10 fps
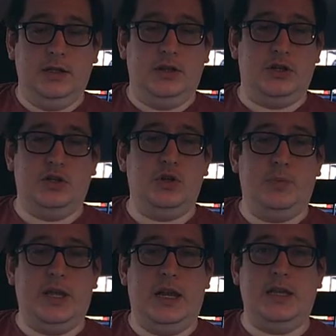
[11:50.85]
There shouldn't
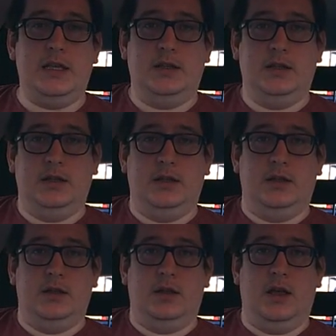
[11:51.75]
be any
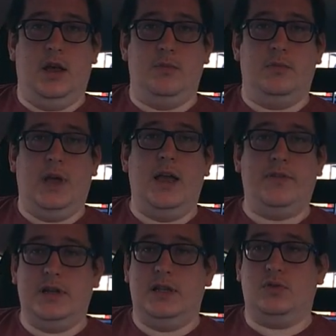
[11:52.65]

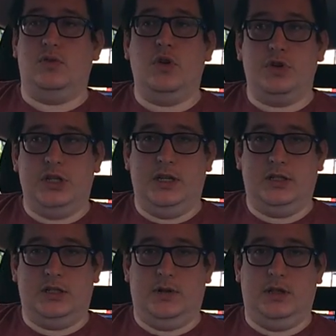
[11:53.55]
heaviness or
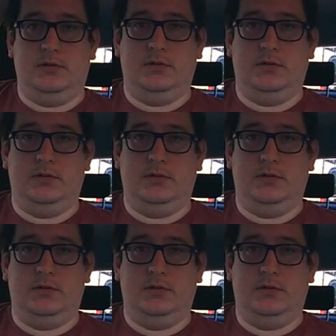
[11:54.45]
notchiness to it.